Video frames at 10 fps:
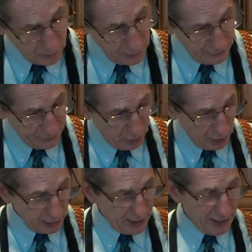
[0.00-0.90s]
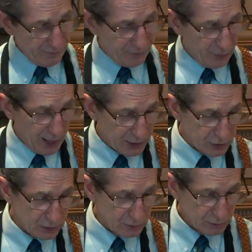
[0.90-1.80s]
if you are going to have
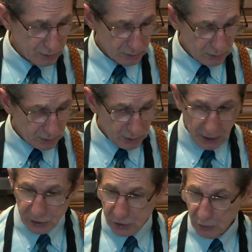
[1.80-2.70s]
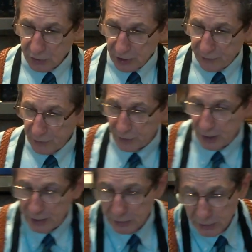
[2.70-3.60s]
flesh, it's no different
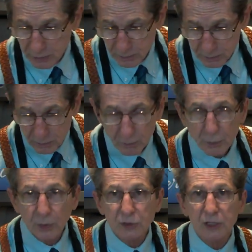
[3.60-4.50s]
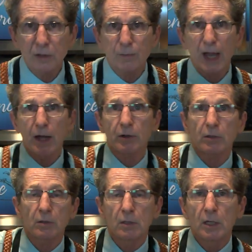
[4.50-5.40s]
than your protein
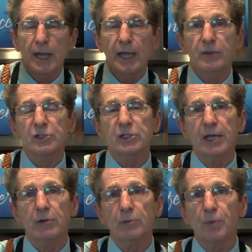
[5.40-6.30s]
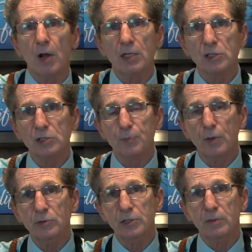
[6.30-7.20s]
powder. Hey, the standard processed
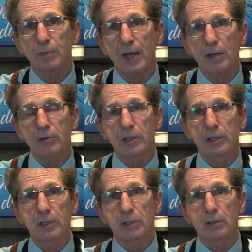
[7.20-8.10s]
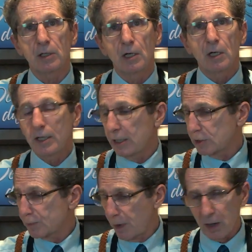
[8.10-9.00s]
protein powder in here
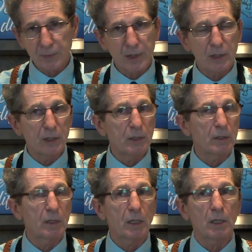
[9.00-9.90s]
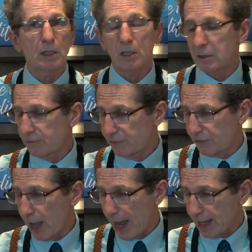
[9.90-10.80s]
is pumpkin and
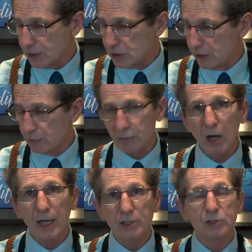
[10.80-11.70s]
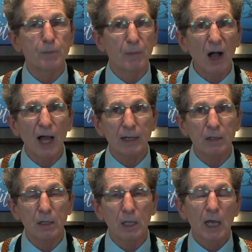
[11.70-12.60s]
flax and rice, but
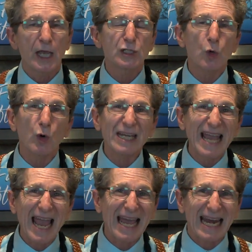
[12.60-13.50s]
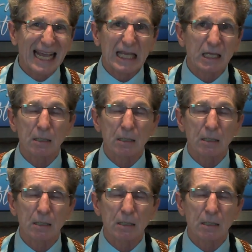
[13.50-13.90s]
it's organic.